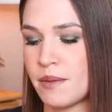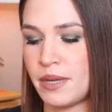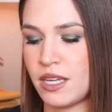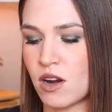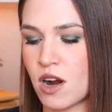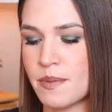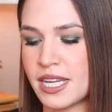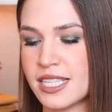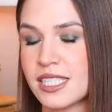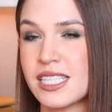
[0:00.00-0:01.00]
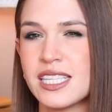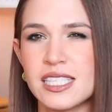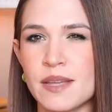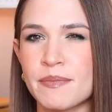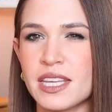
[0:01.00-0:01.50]
PR because this is
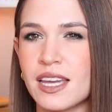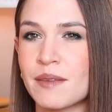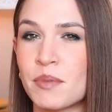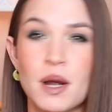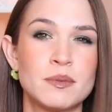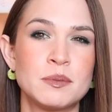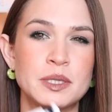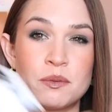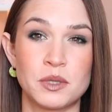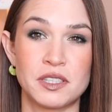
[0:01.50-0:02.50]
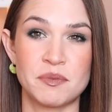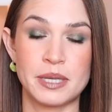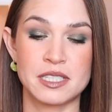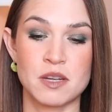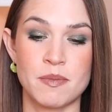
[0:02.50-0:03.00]
something I probably wouldn't have
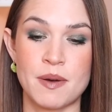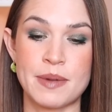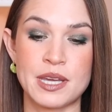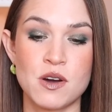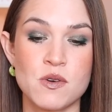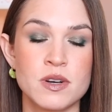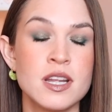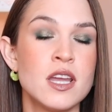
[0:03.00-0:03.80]
picked up on my own,